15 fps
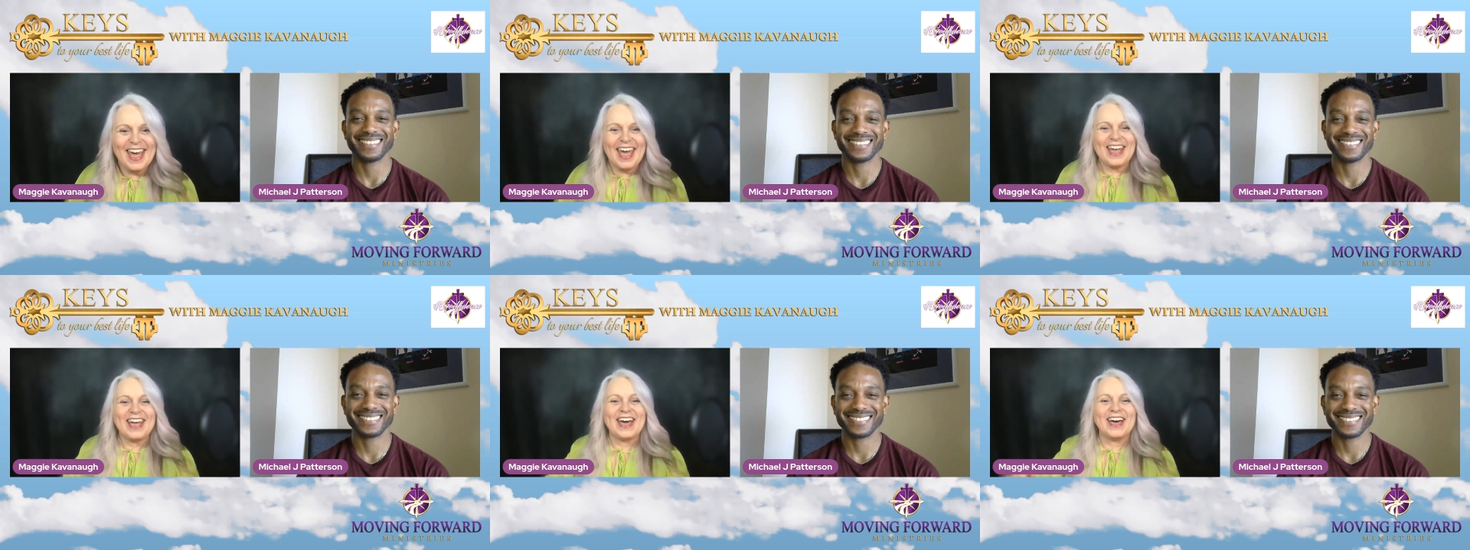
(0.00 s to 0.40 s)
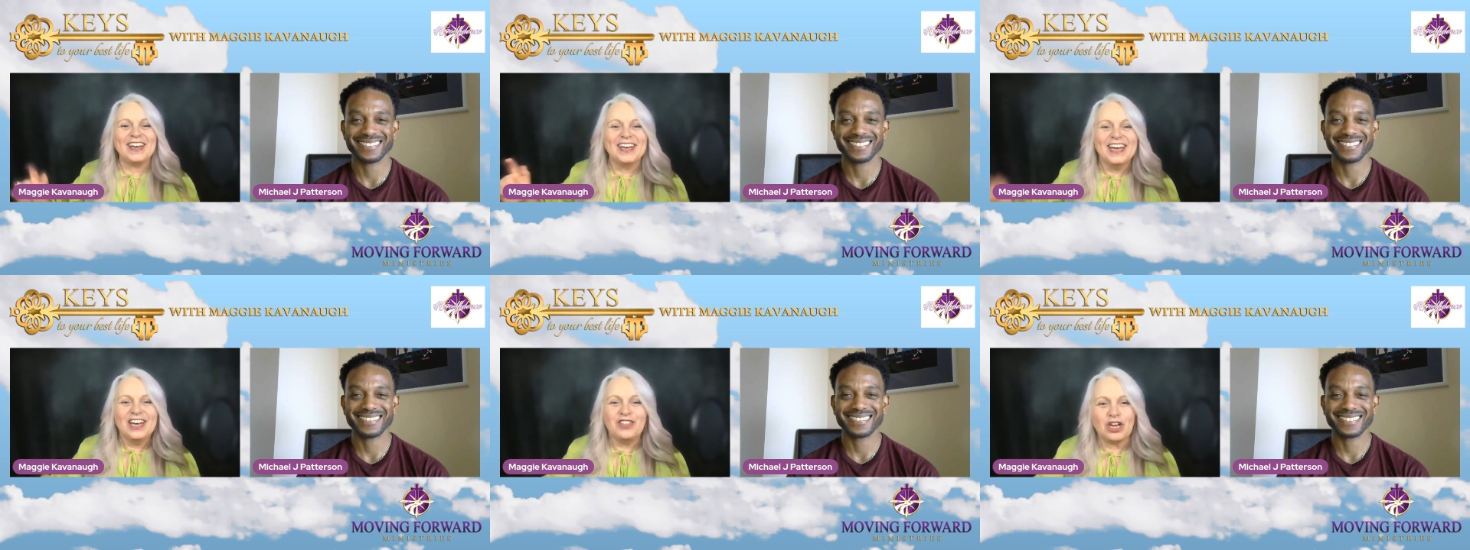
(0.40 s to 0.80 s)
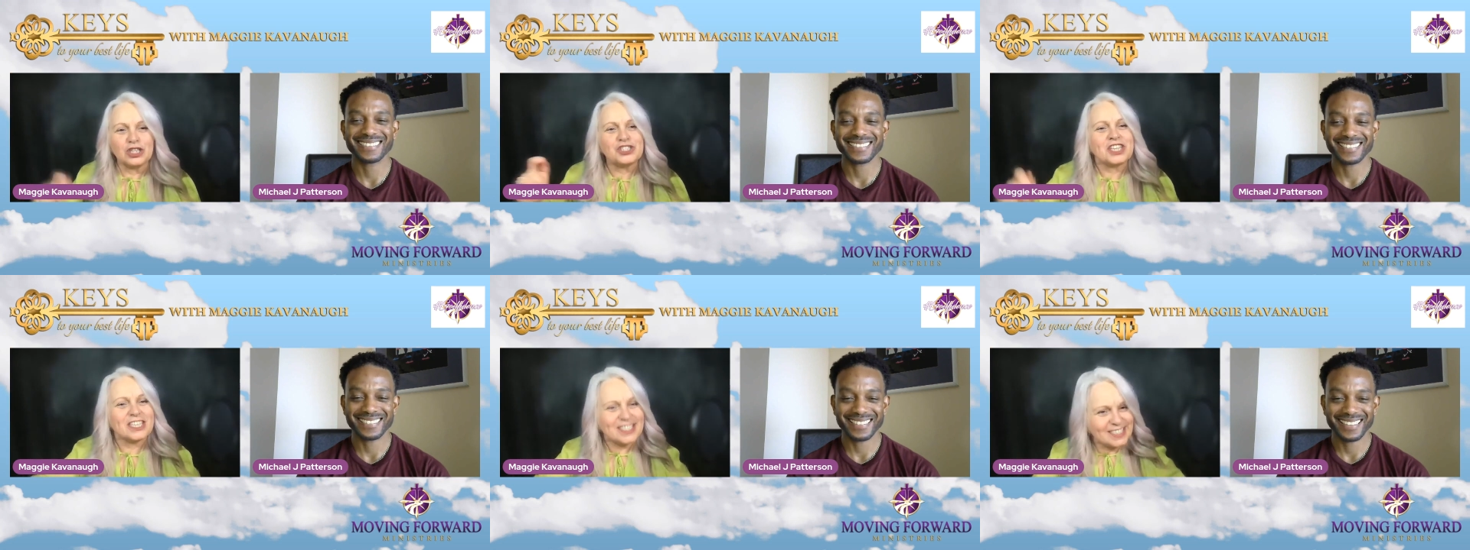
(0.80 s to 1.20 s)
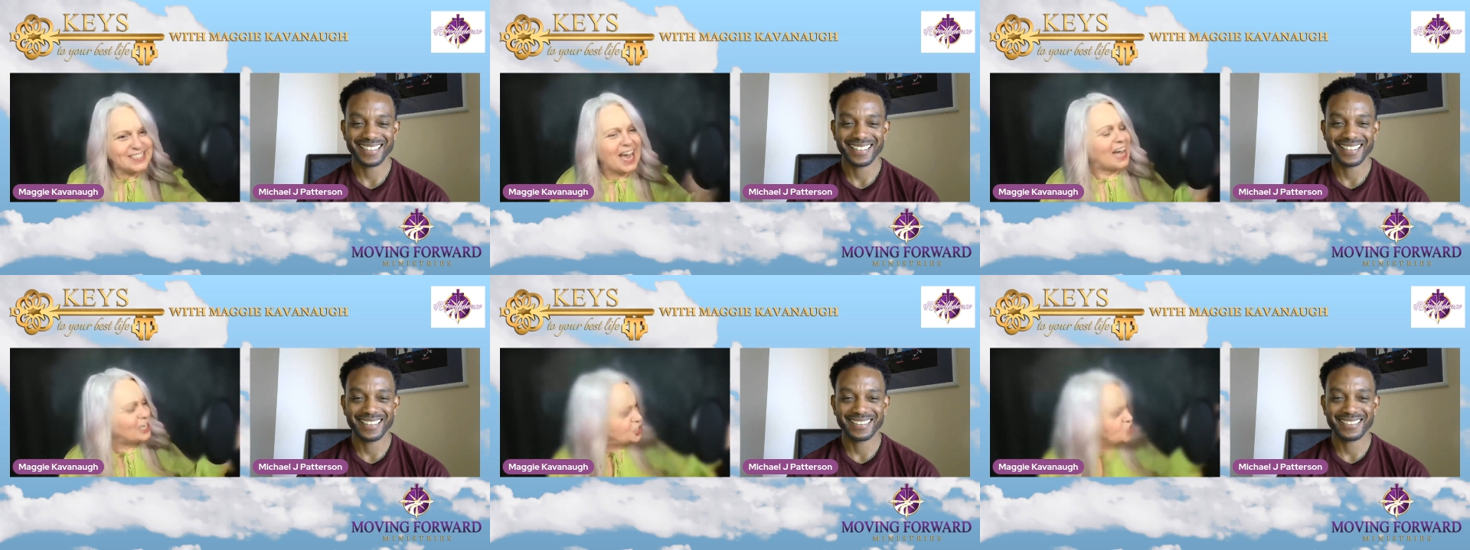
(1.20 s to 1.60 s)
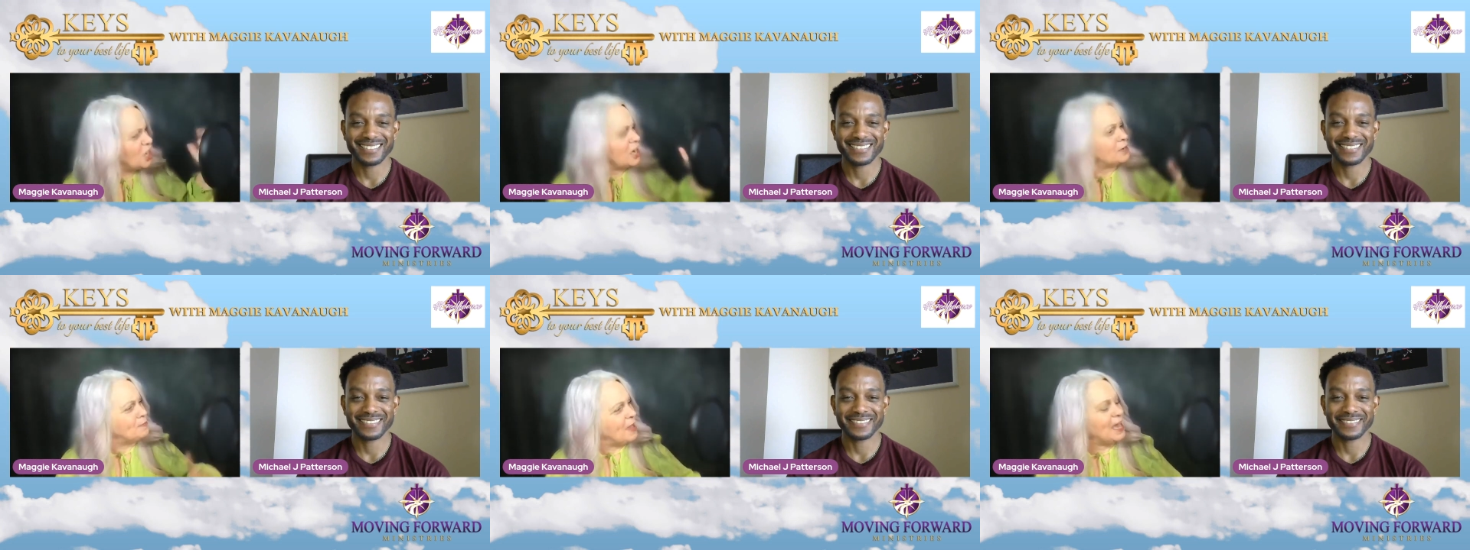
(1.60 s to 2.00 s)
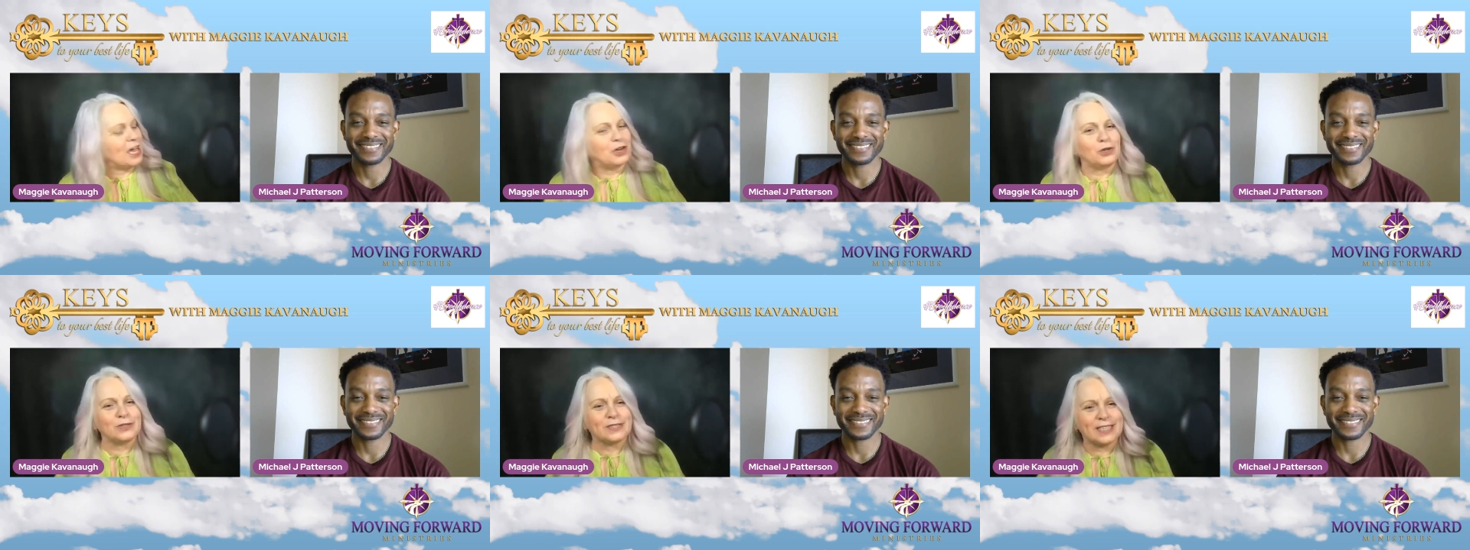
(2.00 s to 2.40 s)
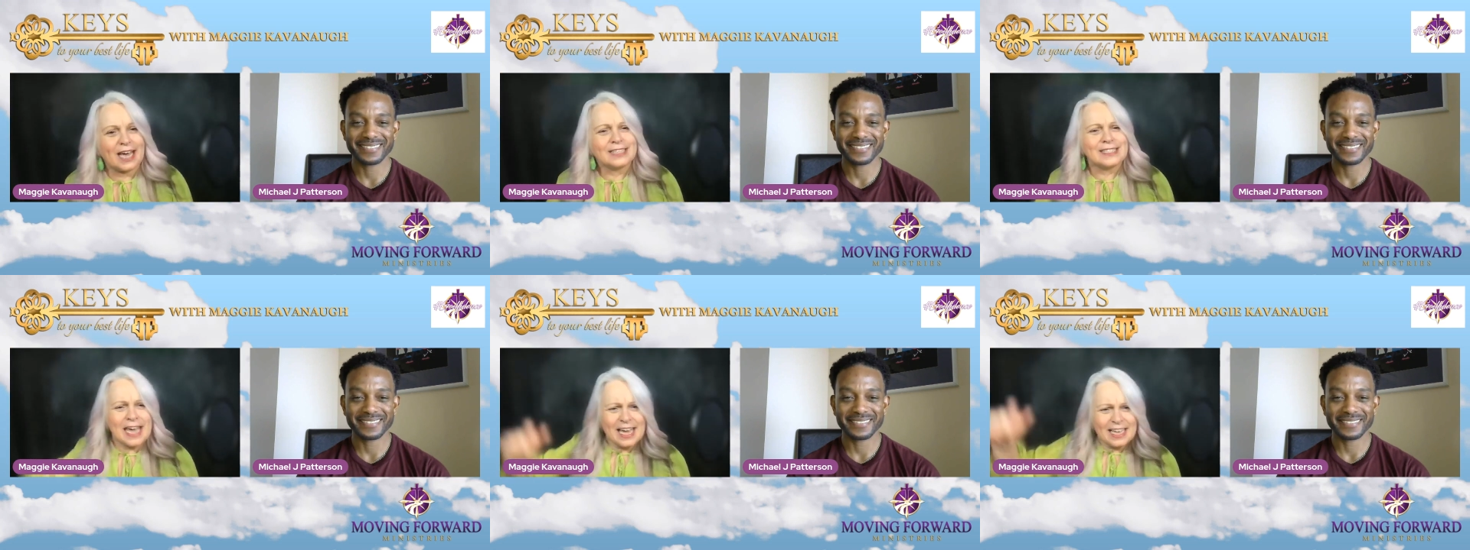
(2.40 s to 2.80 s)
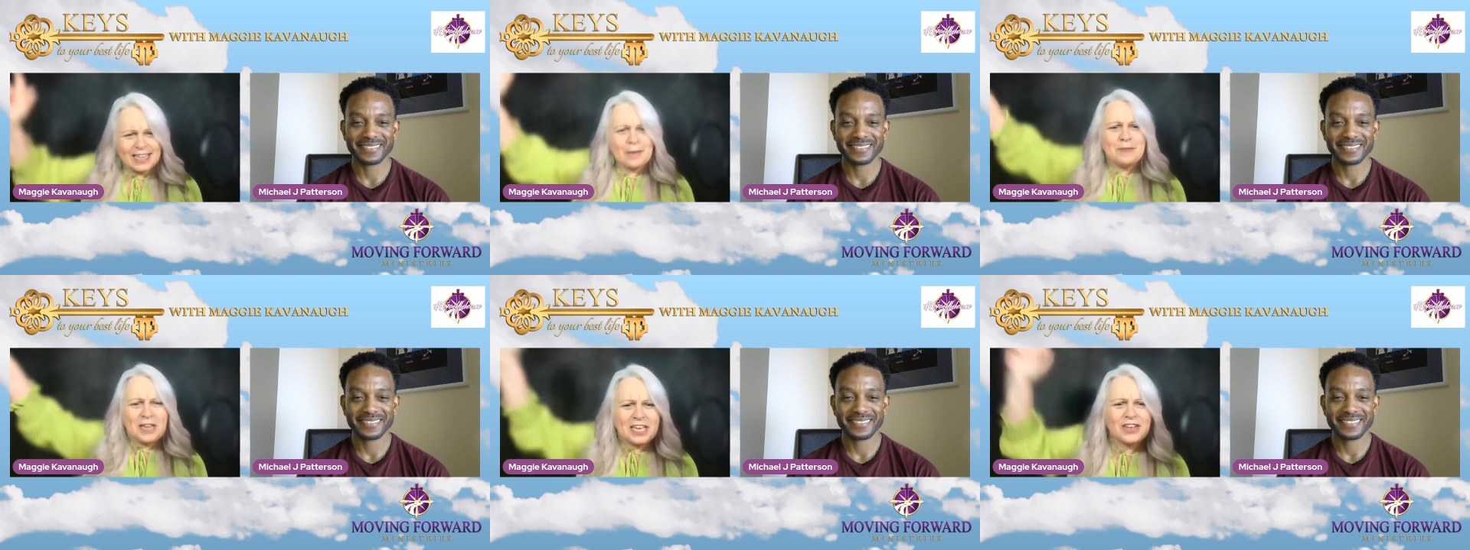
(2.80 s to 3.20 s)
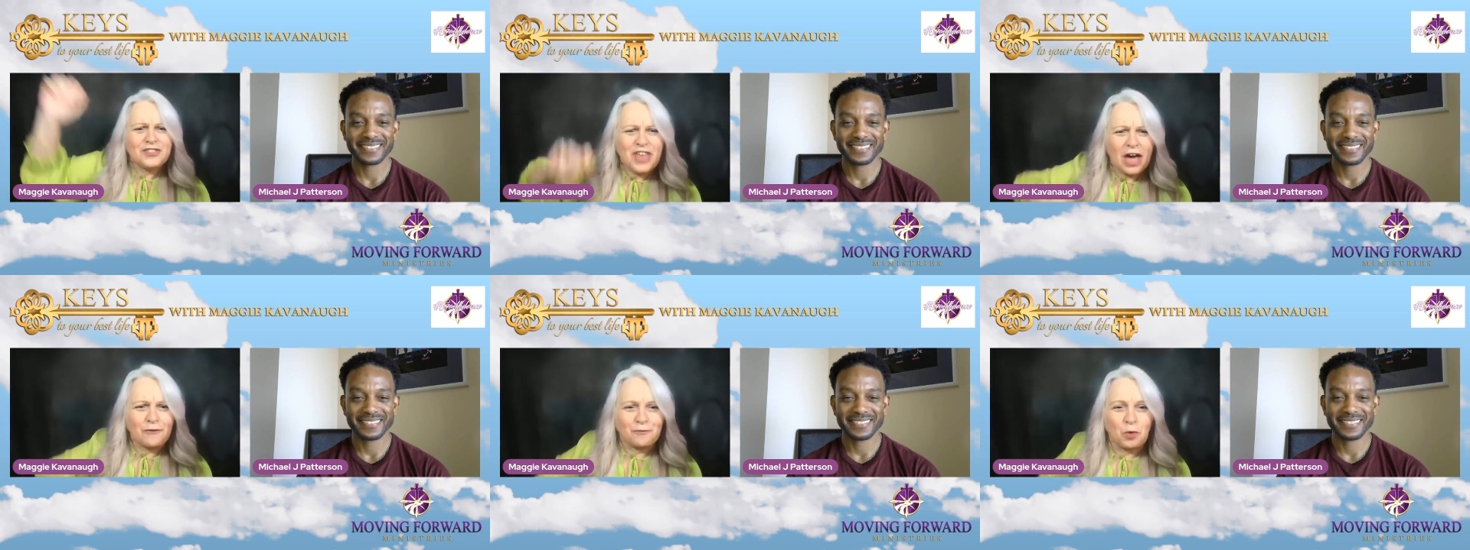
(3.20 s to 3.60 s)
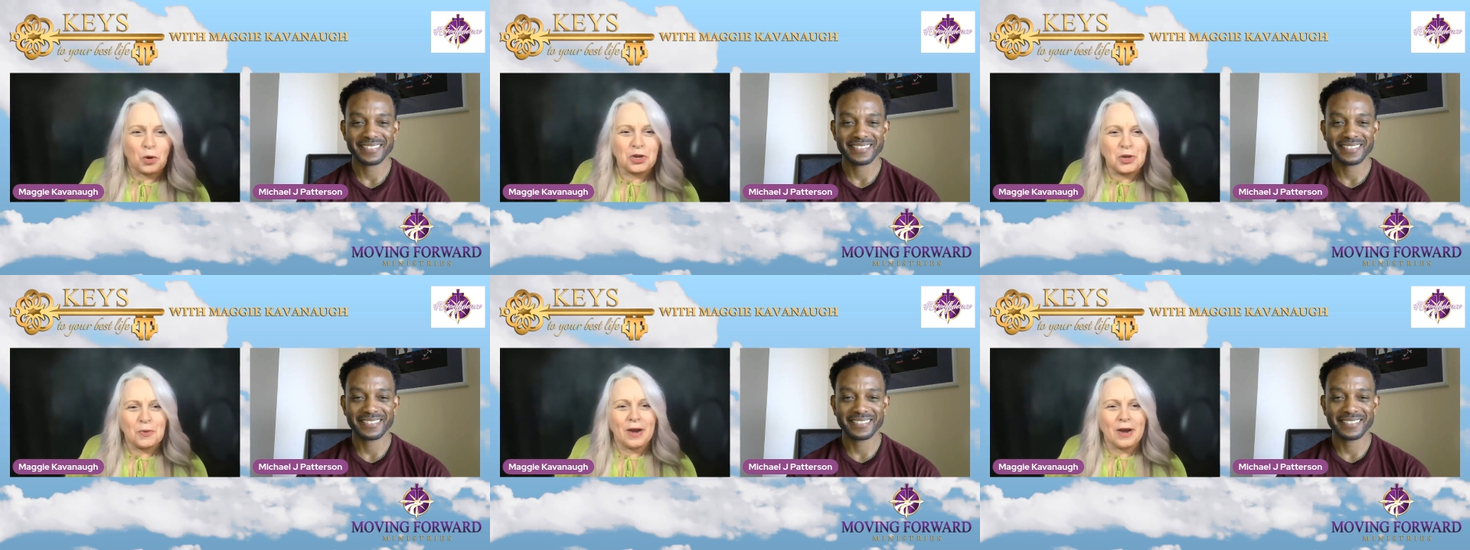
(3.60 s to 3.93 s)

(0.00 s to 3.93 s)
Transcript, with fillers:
Speaker 1: And there's this nice young man who says, let me get that for you.